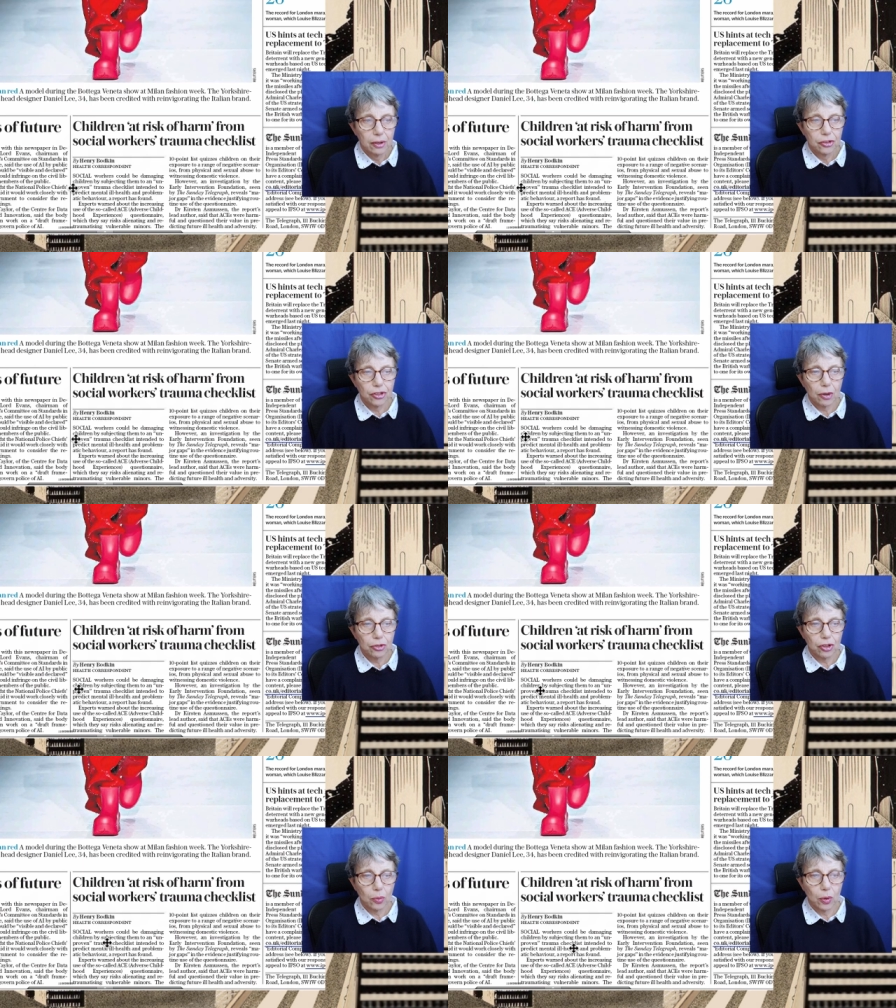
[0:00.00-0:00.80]

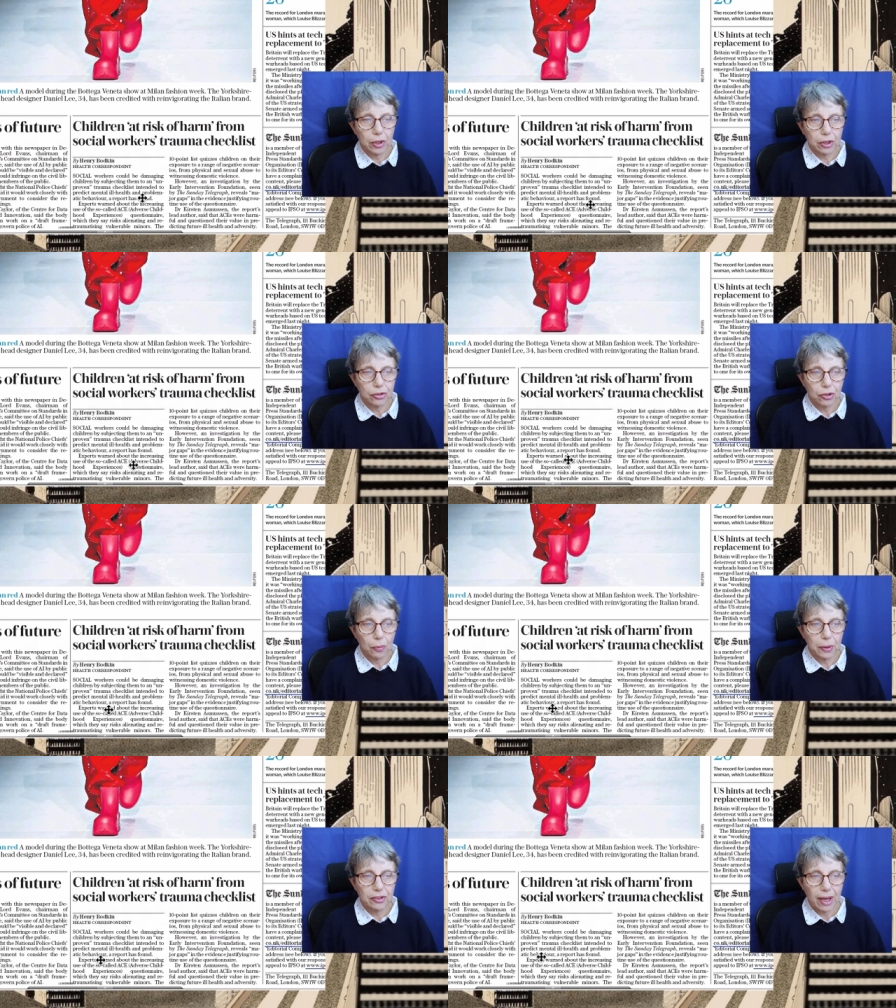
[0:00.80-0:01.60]
Social workers
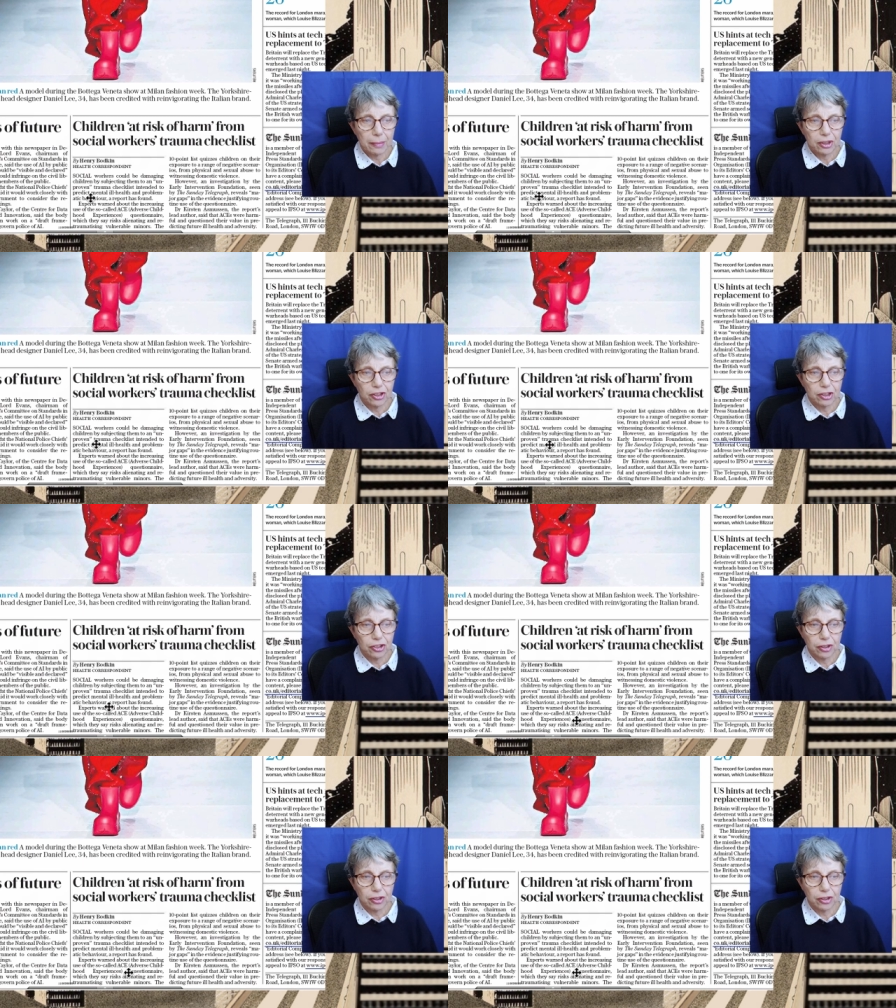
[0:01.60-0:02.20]
could be damaging